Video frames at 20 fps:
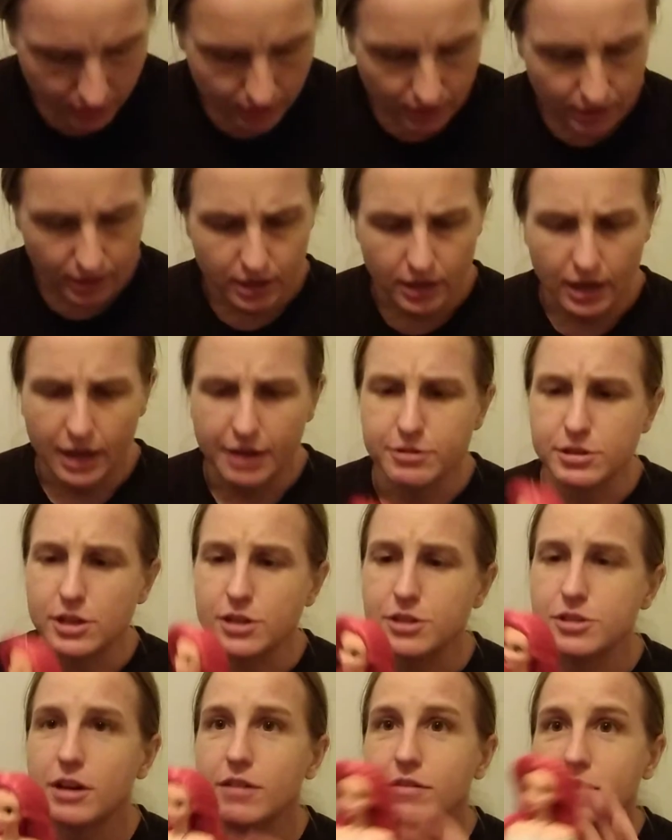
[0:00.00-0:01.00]
I was
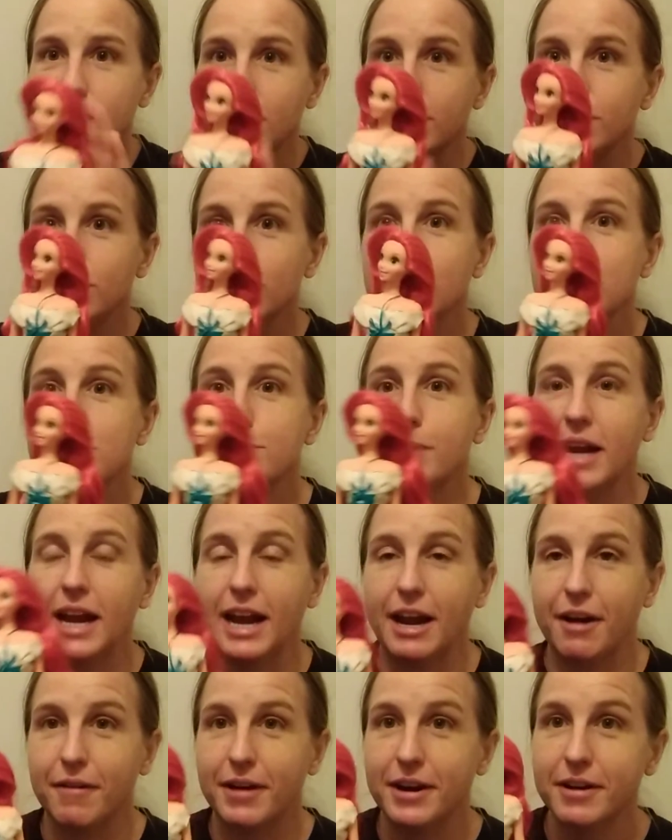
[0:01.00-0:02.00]
also heavily influenced by
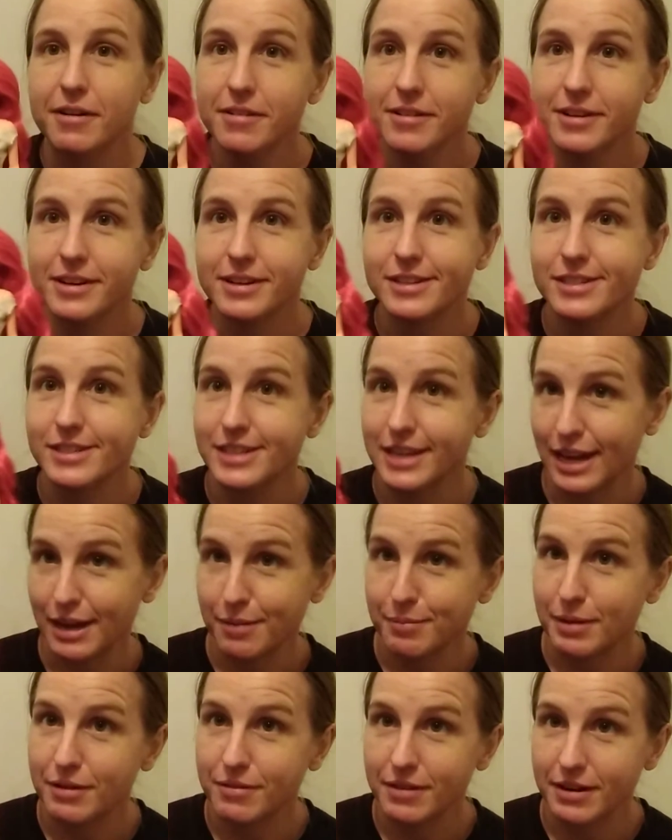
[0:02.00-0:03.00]
Ariel, because she
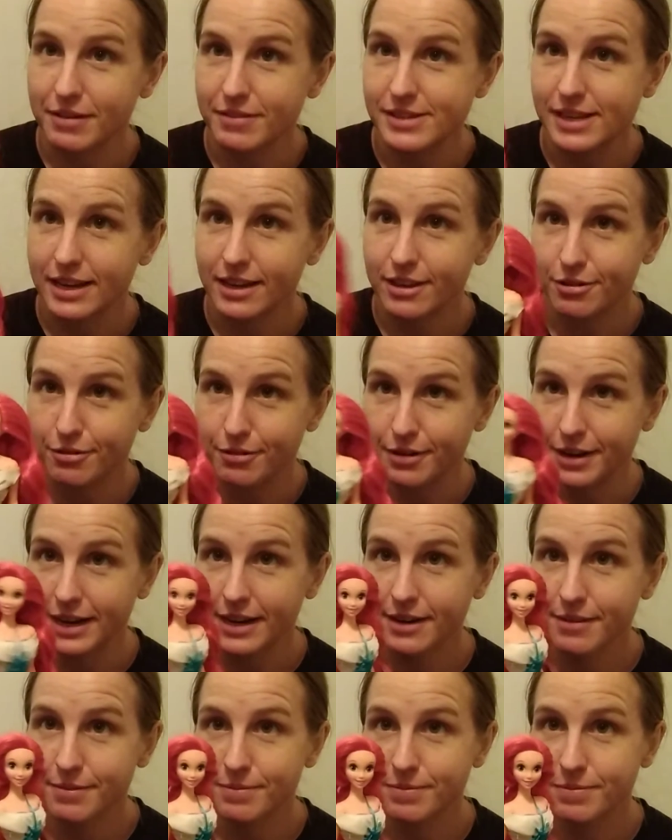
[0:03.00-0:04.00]
came out when I was like
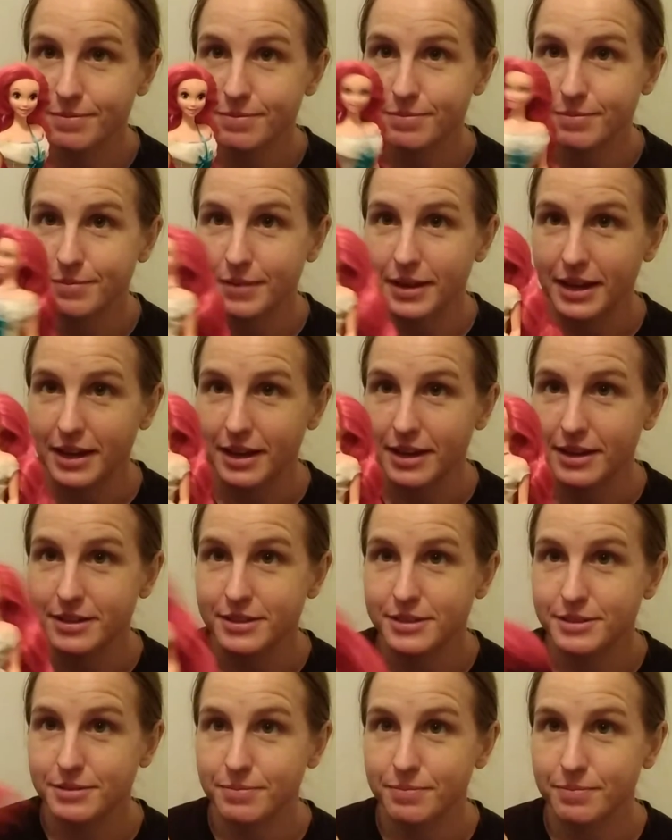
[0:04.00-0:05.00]
3, and
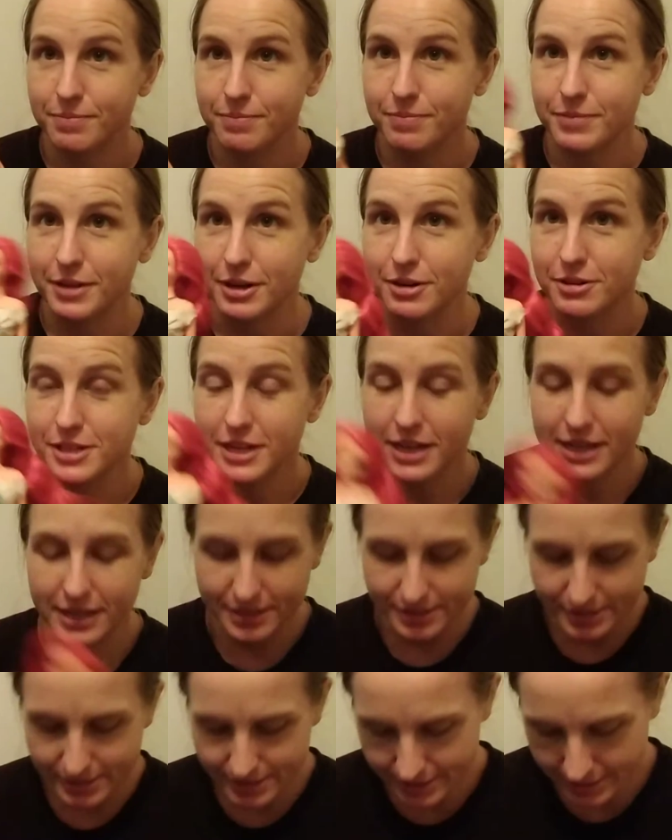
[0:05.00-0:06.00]
there she
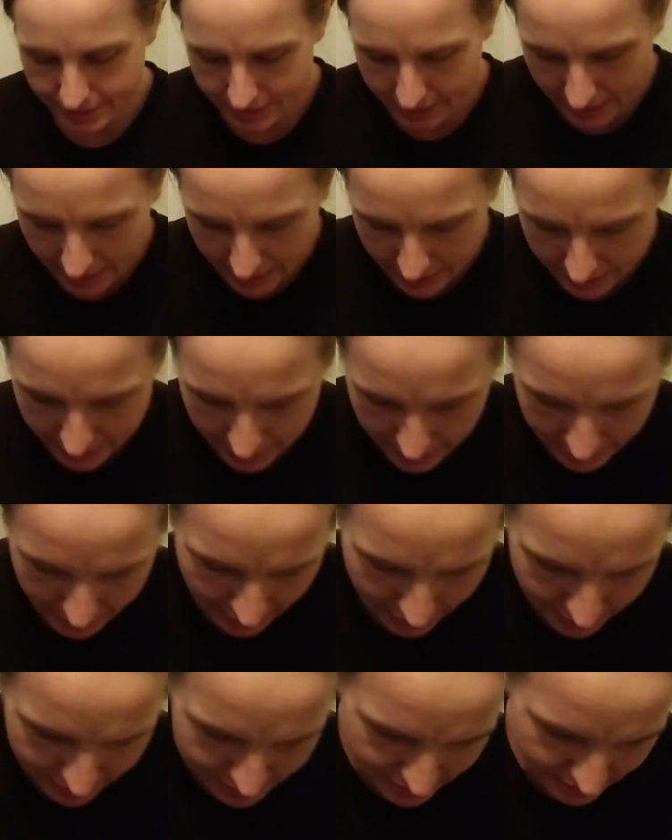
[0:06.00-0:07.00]
is. And then
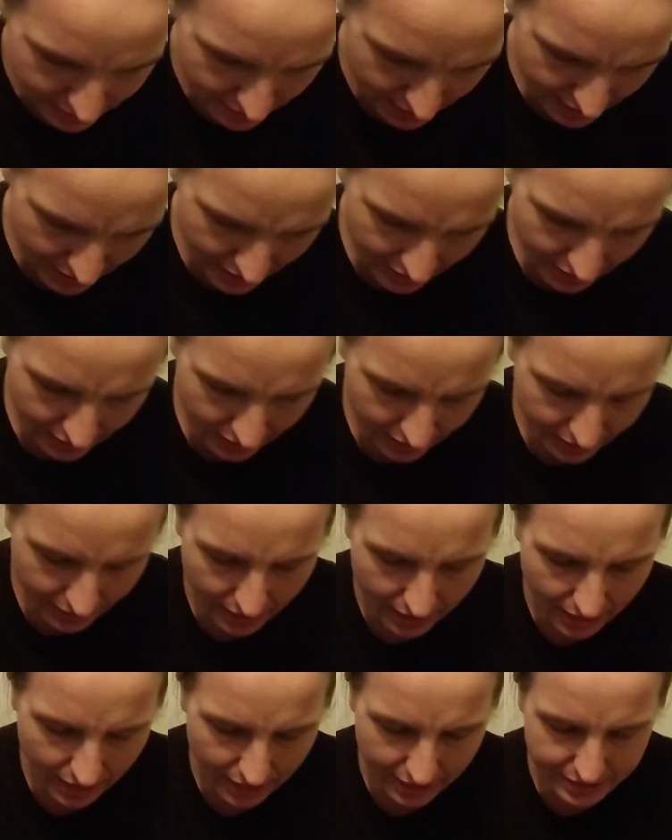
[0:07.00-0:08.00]
here's the
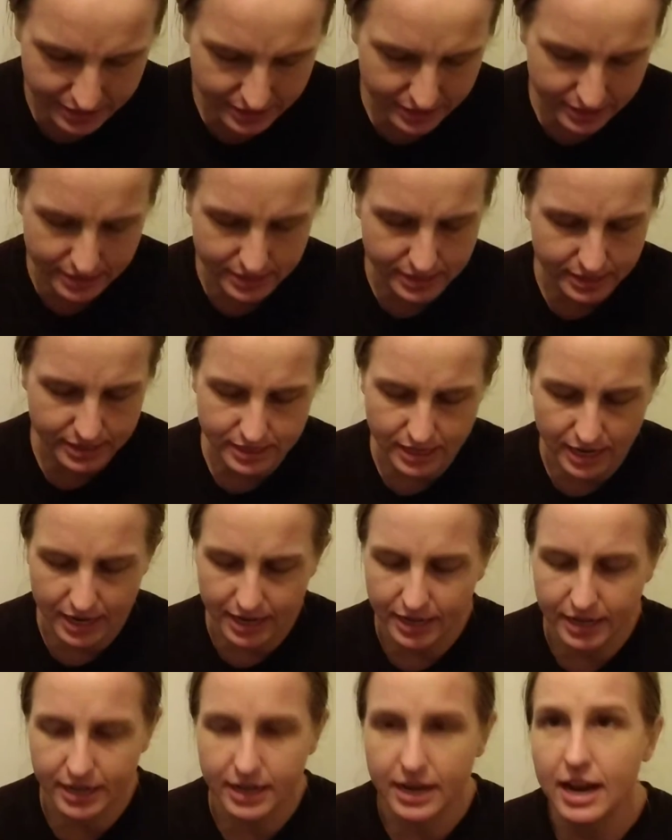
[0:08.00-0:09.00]
thing, I just
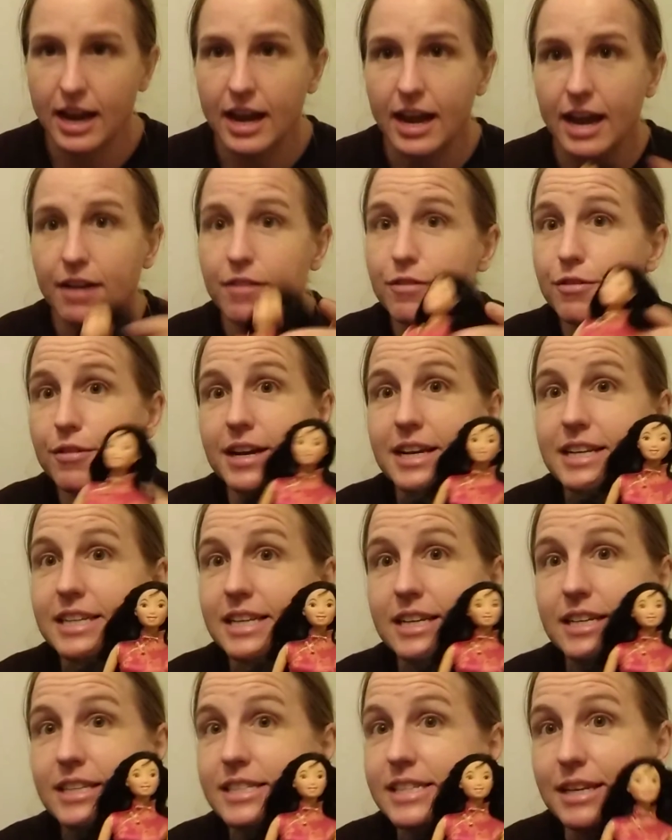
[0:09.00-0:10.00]
decided every
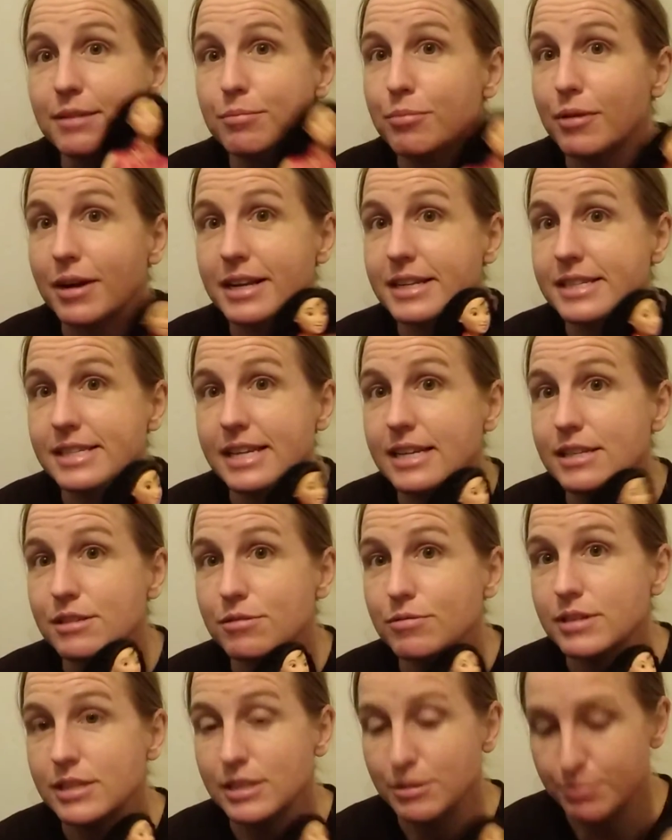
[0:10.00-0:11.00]
Disney princess
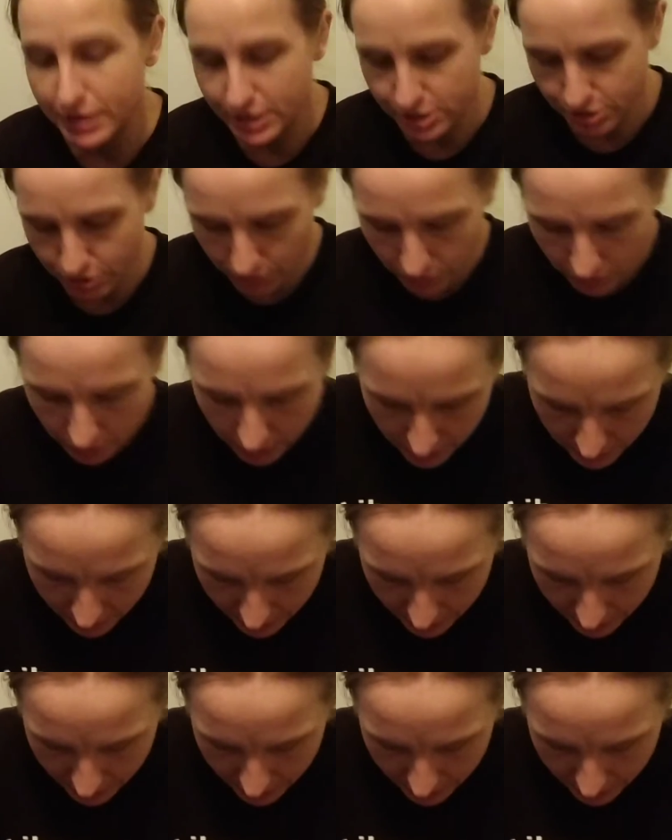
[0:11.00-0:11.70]
was special,